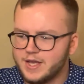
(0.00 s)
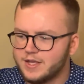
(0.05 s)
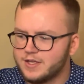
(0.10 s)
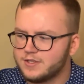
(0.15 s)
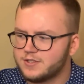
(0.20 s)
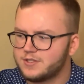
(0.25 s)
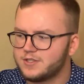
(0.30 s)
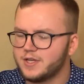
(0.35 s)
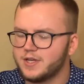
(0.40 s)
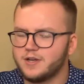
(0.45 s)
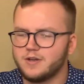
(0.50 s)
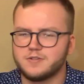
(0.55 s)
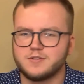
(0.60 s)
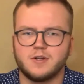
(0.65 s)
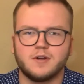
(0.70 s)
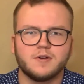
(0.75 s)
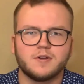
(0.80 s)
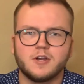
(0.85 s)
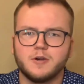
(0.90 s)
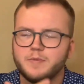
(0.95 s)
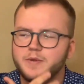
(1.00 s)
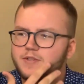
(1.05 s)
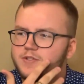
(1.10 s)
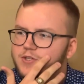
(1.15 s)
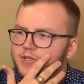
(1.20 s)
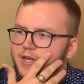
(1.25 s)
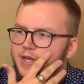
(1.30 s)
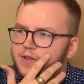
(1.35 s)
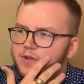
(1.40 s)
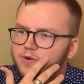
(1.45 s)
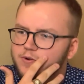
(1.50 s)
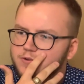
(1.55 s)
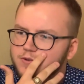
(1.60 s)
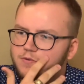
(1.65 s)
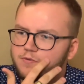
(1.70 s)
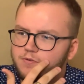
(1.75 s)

cells all coming together to